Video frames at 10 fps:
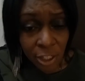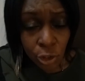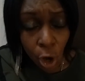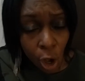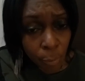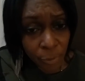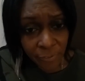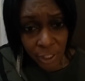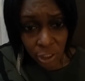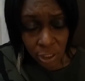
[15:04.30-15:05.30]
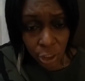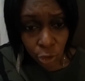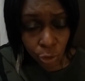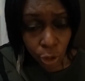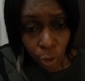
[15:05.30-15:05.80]
These are all professions
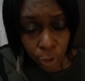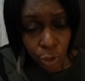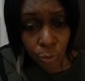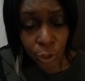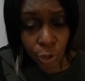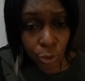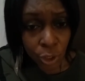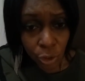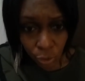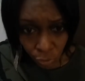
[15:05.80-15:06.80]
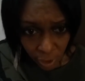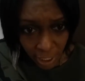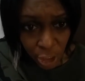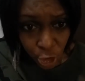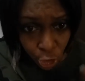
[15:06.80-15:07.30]
that you can go into with a 2-year
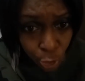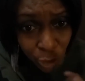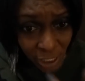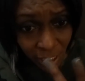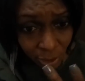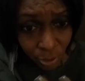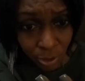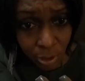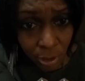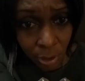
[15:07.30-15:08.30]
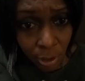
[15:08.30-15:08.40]
degree. 2 years.